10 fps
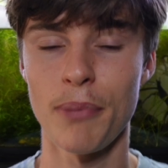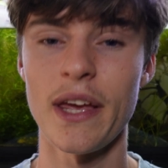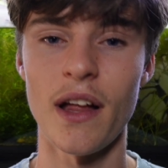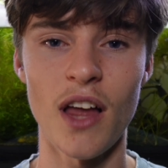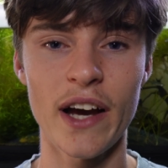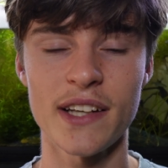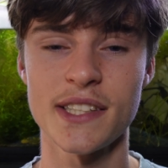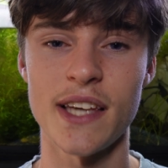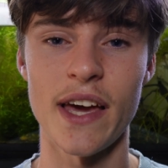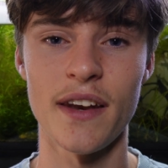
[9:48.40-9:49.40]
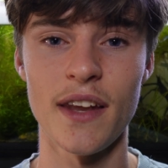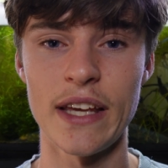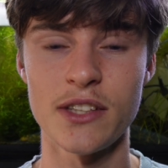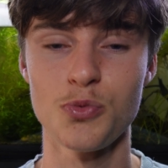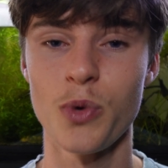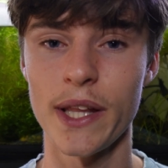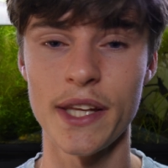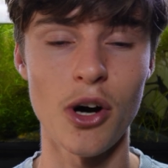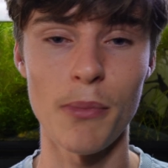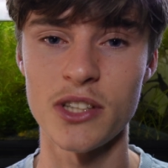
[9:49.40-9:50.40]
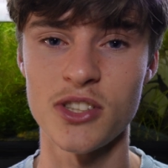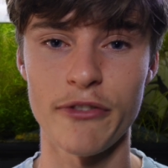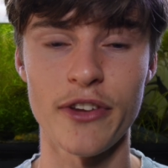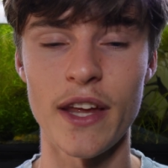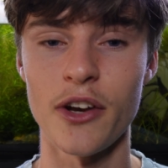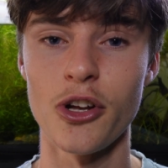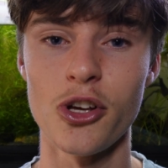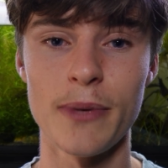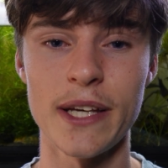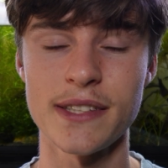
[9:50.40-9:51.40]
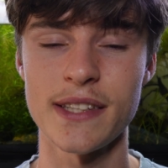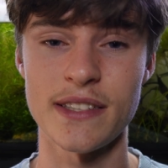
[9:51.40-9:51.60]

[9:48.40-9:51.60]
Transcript: But yeah, like I said, it's really not much different than Anubias.